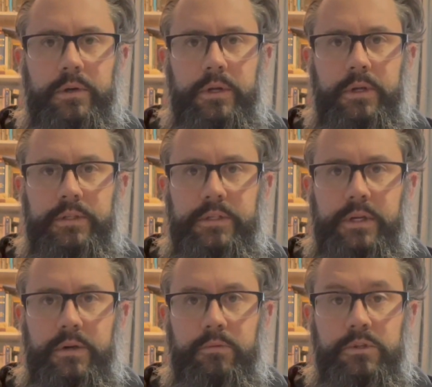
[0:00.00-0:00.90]
it
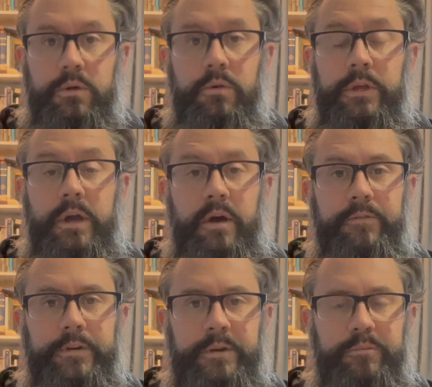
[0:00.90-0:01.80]
was only
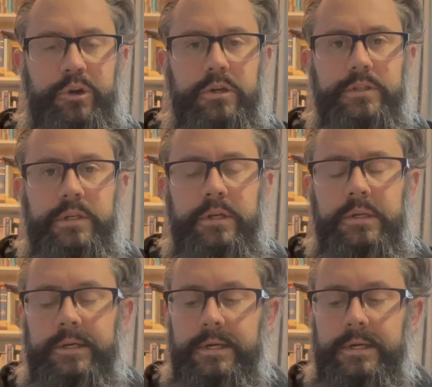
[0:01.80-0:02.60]
offered in person,